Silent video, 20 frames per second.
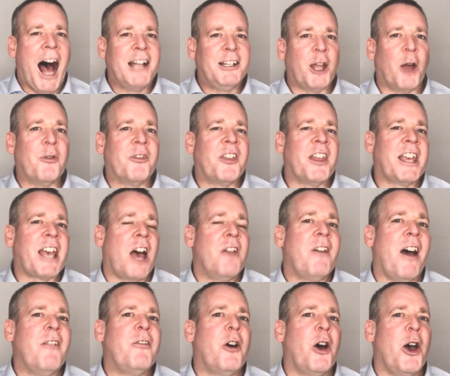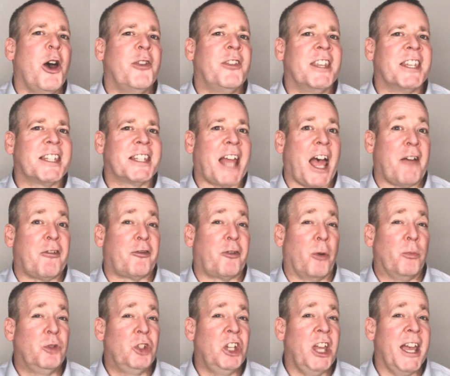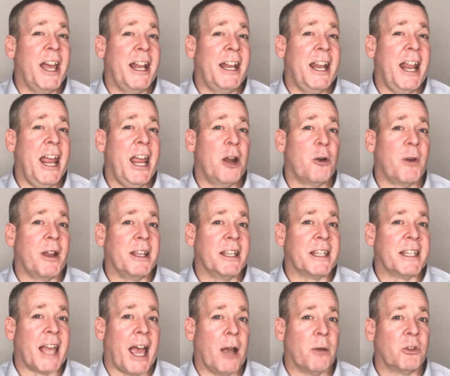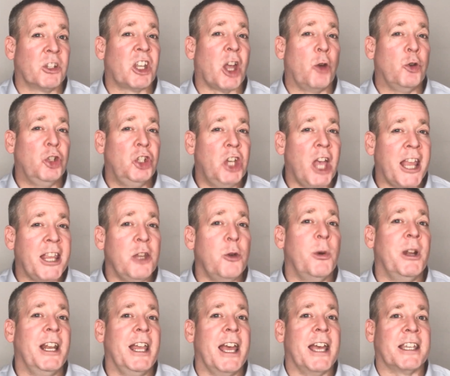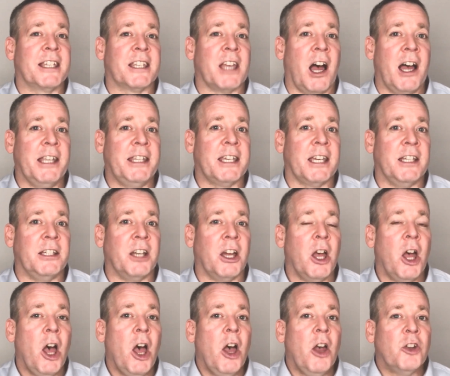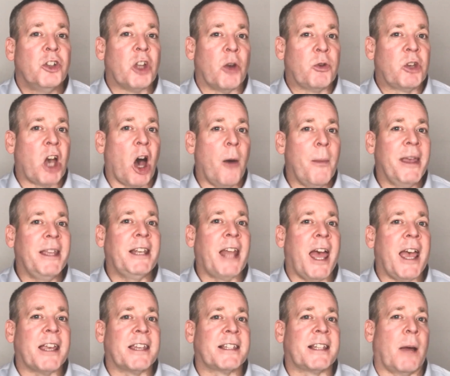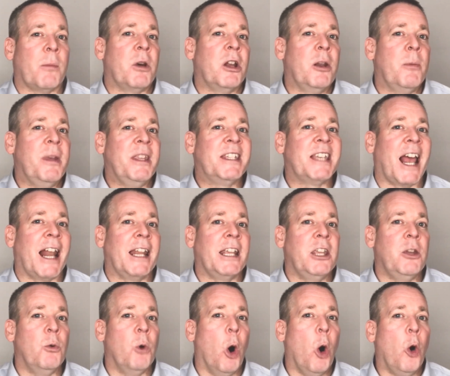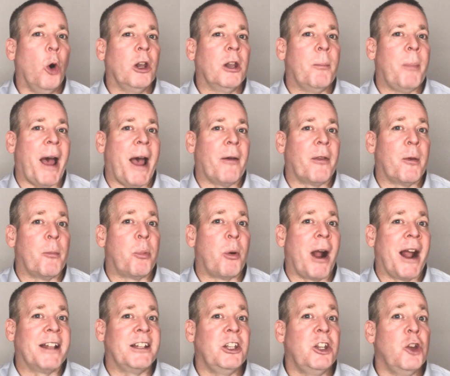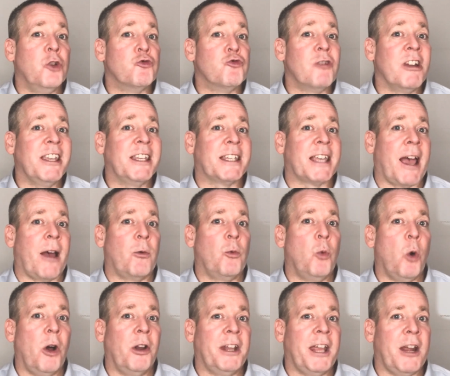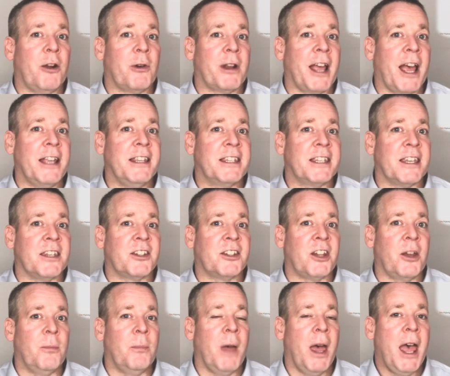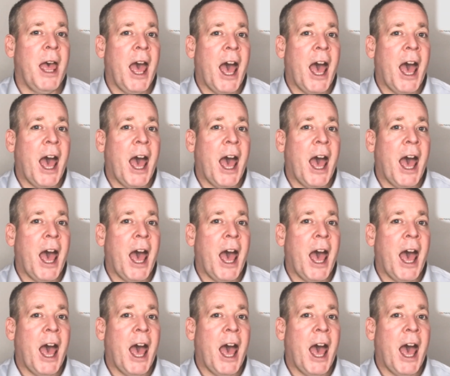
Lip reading: don't think I've ever heard the staff from GN Hearing sound so genuinely excited. So coming next, I'm going to be telling you all about the brand new ReSound ONE hearing aid system,